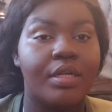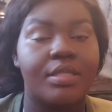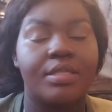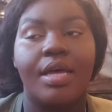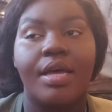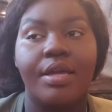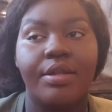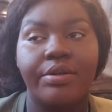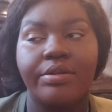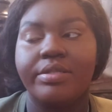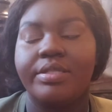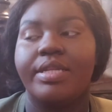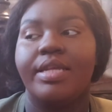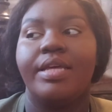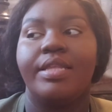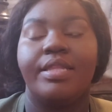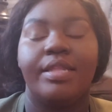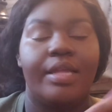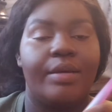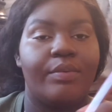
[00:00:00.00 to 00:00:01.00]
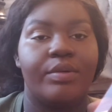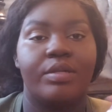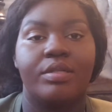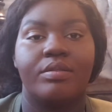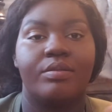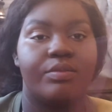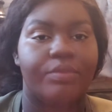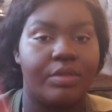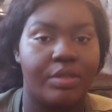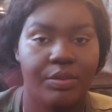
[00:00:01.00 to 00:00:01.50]
but I understand that, like,
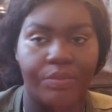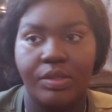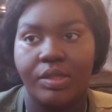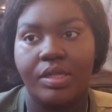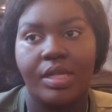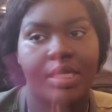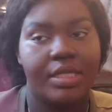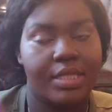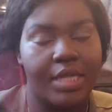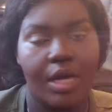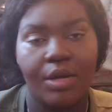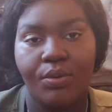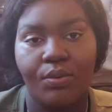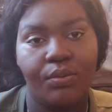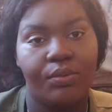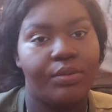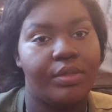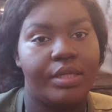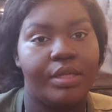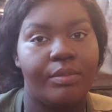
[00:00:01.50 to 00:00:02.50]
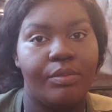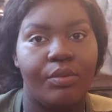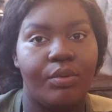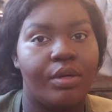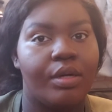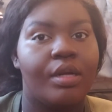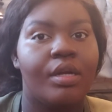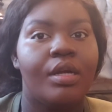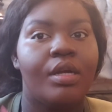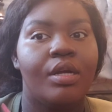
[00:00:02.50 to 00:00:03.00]
that's not cool
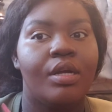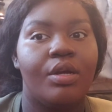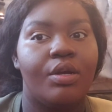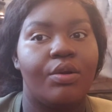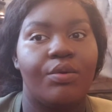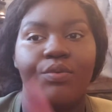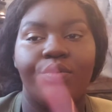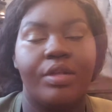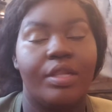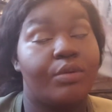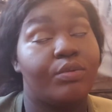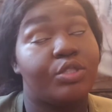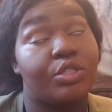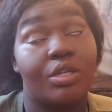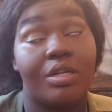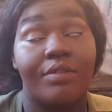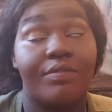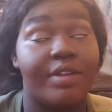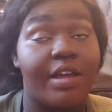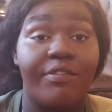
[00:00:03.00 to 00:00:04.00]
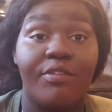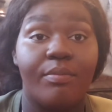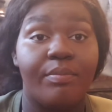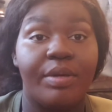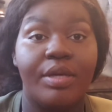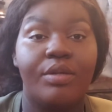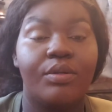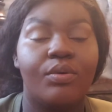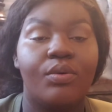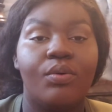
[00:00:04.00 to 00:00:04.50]
anymore, or really should have never
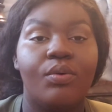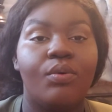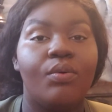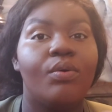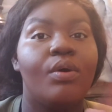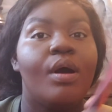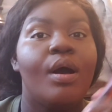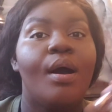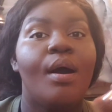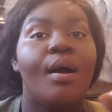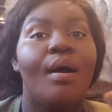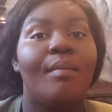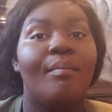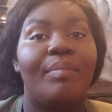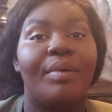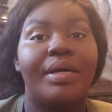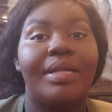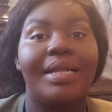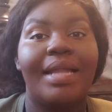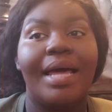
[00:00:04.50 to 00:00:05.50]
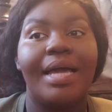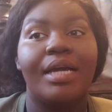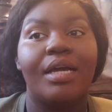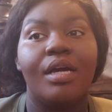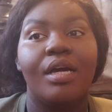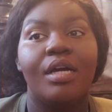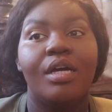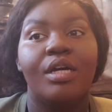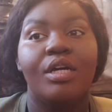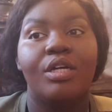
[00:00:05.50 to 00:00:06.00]
been cool, but like
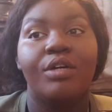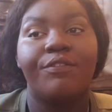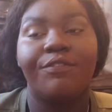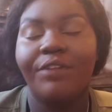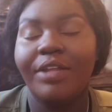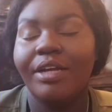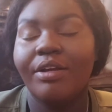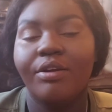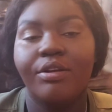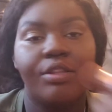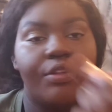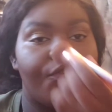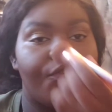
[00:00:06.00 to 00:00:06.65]
flicker in the